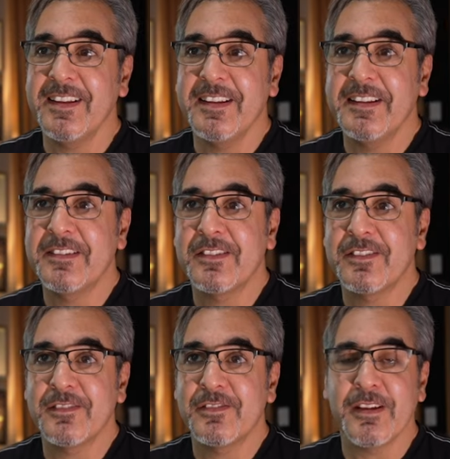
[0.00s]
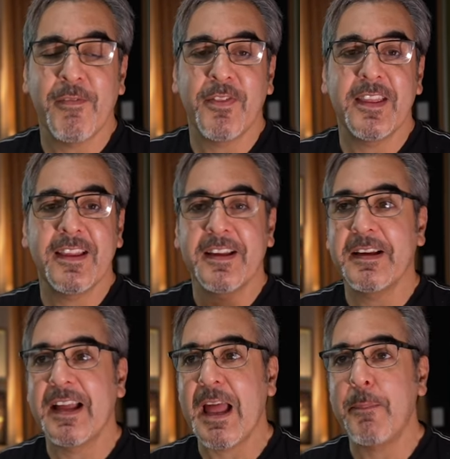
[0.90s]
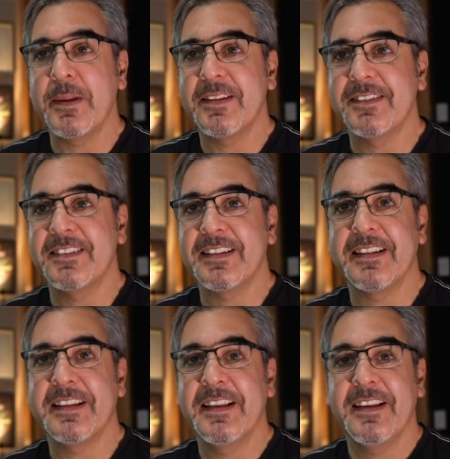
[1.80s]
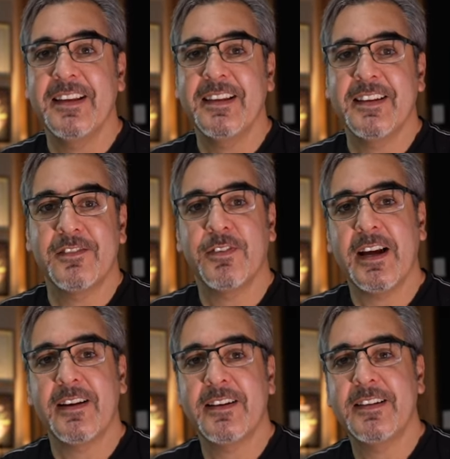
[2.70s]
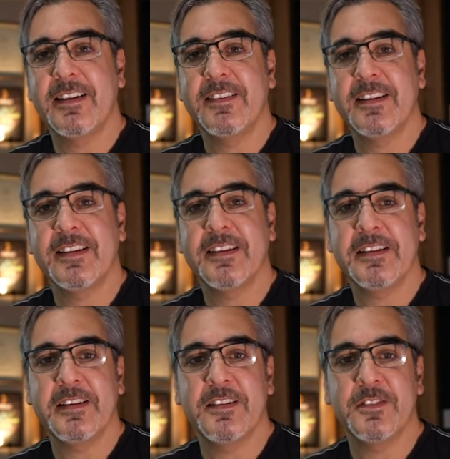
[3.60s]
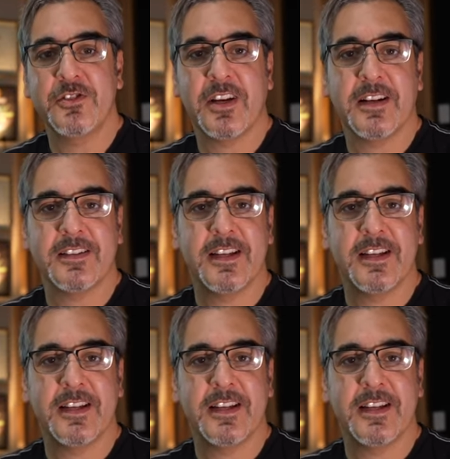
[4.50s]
it's something happens and it gets viral and then your channel